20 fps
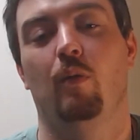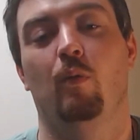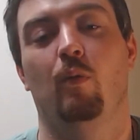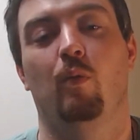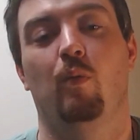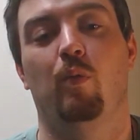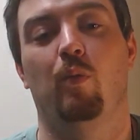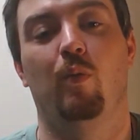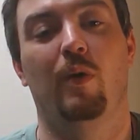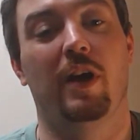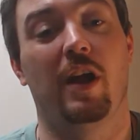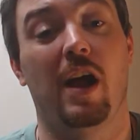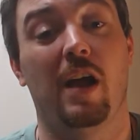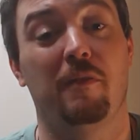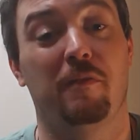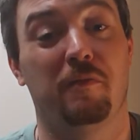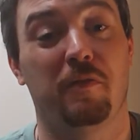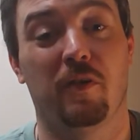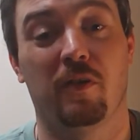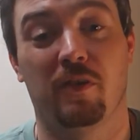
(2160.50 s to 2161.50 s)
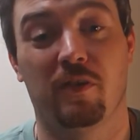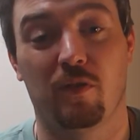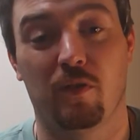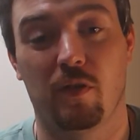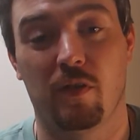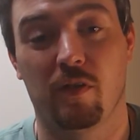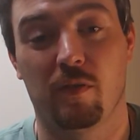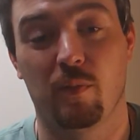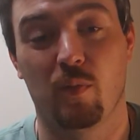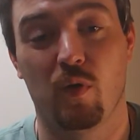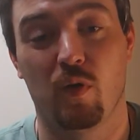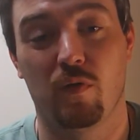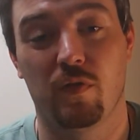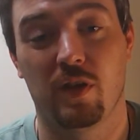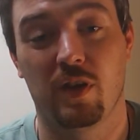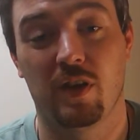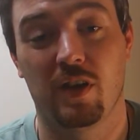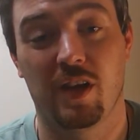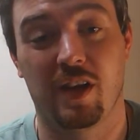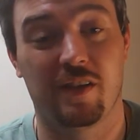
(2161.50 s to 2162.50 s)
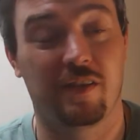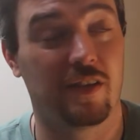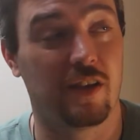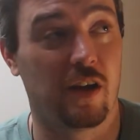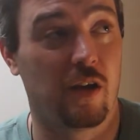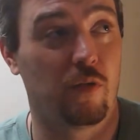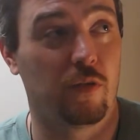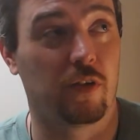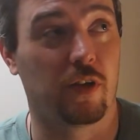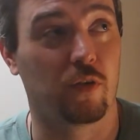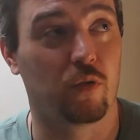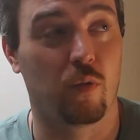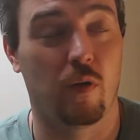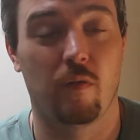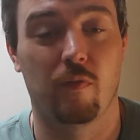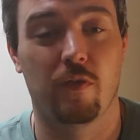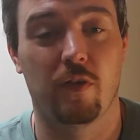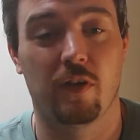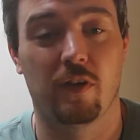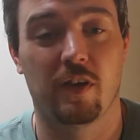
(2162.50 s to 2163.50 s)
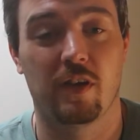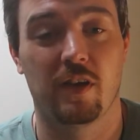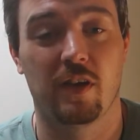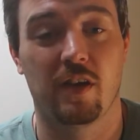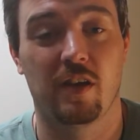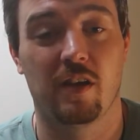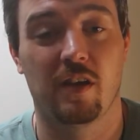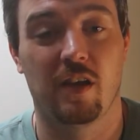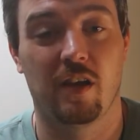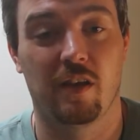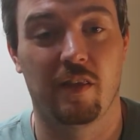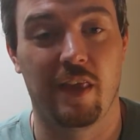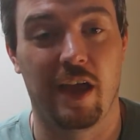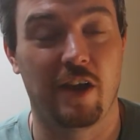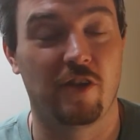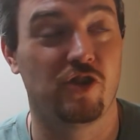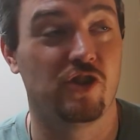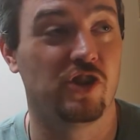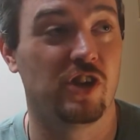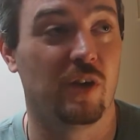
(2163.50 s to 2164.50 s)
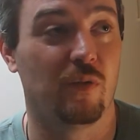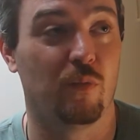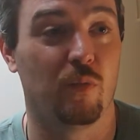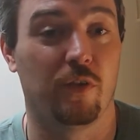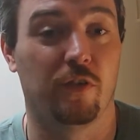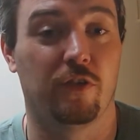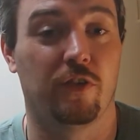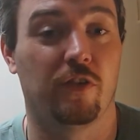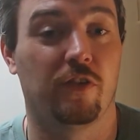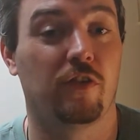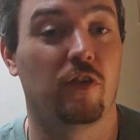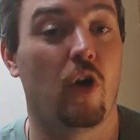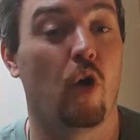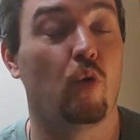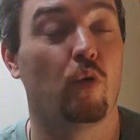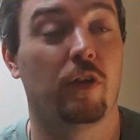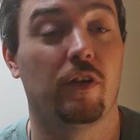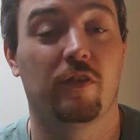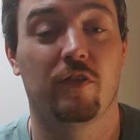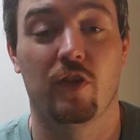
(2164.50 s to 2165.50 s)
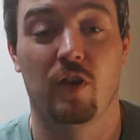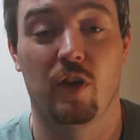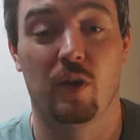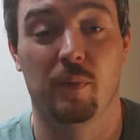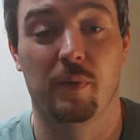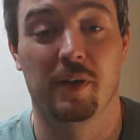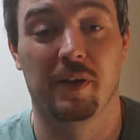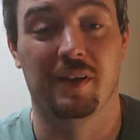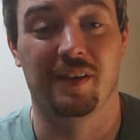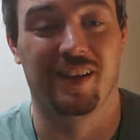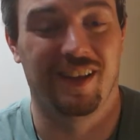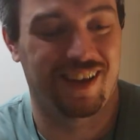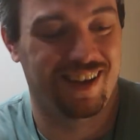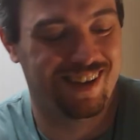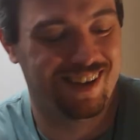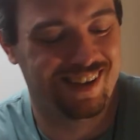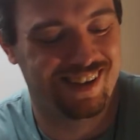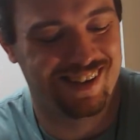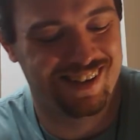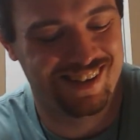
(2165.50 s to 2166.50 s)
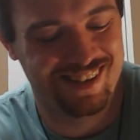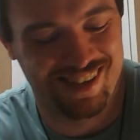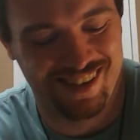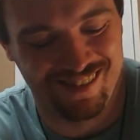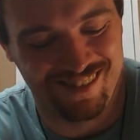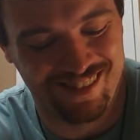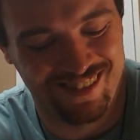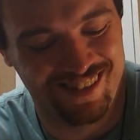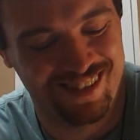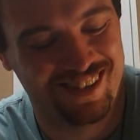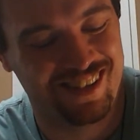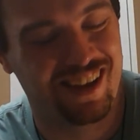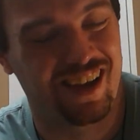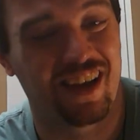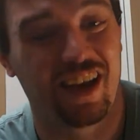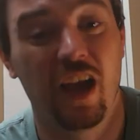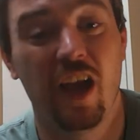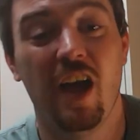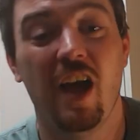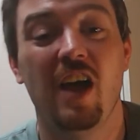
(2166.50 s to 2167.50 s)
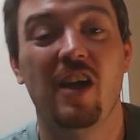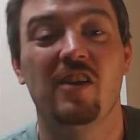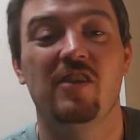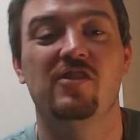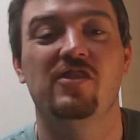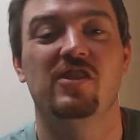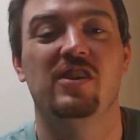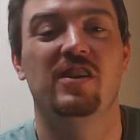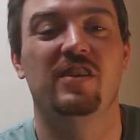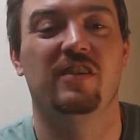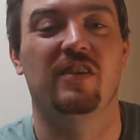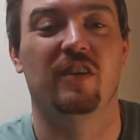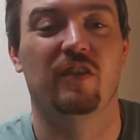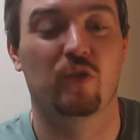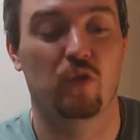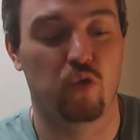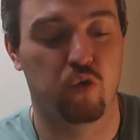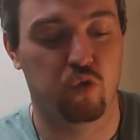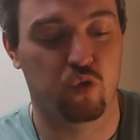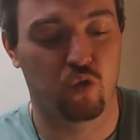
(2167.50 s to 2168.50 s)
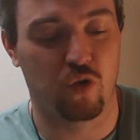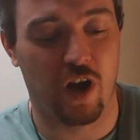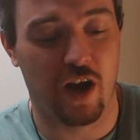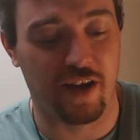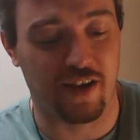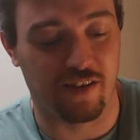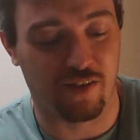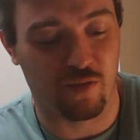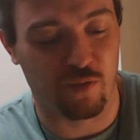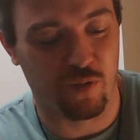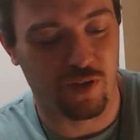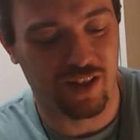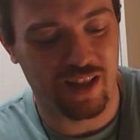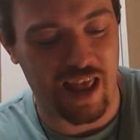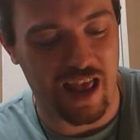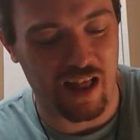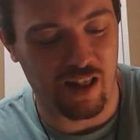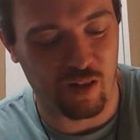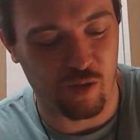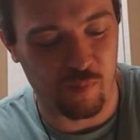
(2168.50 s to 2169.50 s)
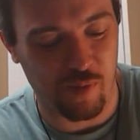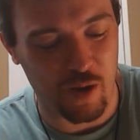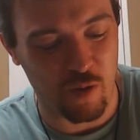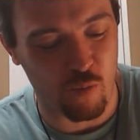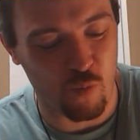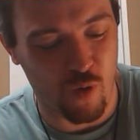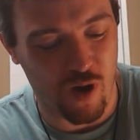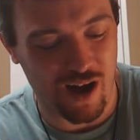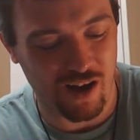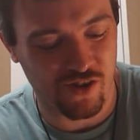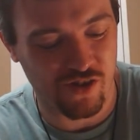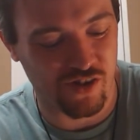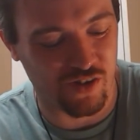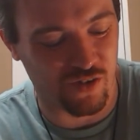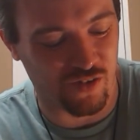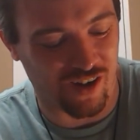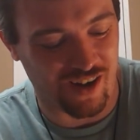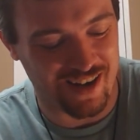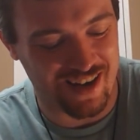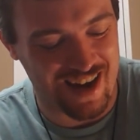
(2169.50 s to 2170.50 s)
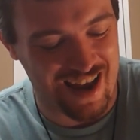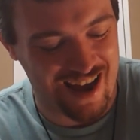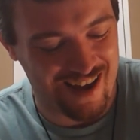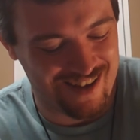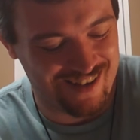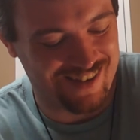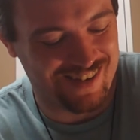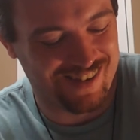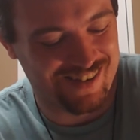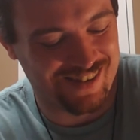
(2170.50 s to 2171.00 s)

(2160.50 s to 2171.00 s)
when I first saw this movie, I said I was like 12, 13, that shit was so disturbing. Like, Jesus Christ, what the hell am I watching right now?